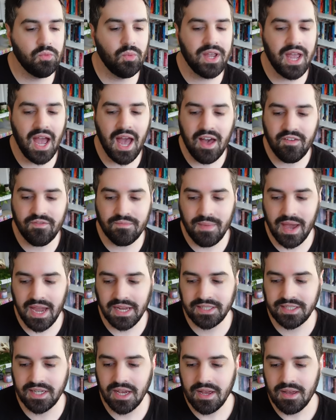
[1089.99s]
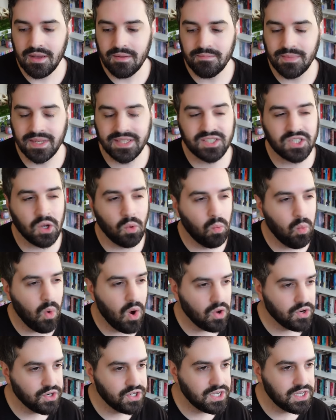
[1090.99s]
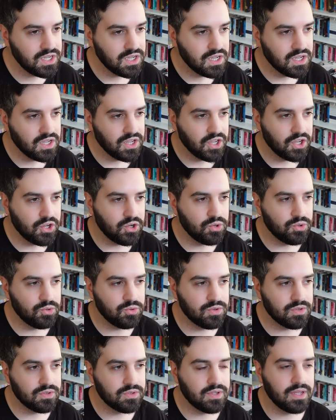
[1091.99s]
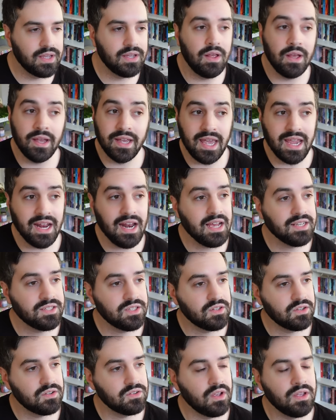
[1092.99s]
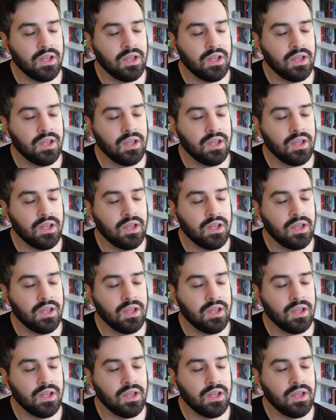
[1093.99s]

We have met Mr. One, who again has a